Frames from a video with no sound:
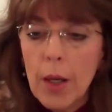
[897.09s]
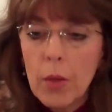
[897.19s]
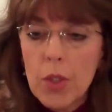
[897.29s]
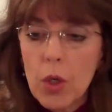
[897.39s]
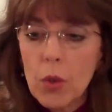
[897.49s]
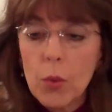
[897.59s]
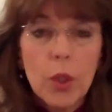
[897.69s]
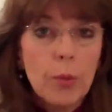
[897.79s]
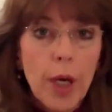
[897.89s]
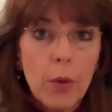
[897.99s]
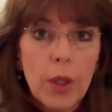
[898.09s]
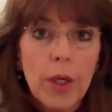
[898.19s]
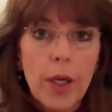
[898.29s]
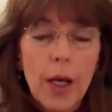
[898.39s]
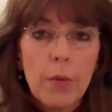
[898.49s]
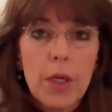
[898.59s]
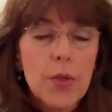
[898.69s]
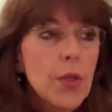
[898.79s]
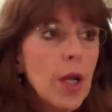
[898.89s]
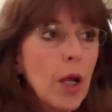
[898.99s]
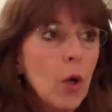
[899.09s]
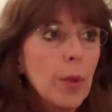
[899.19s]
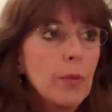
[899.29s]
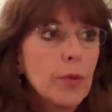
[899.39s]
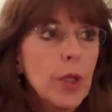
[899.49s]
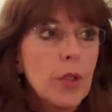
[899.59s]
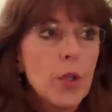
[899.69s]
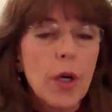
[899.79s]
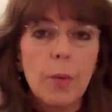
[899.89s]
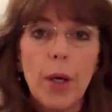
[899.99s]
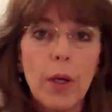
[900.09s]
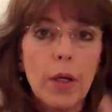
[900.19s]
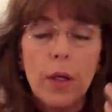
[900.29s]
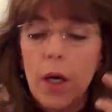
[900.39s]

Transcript: It was called Willpower Anonymous, and I hope I'm free to talk about it.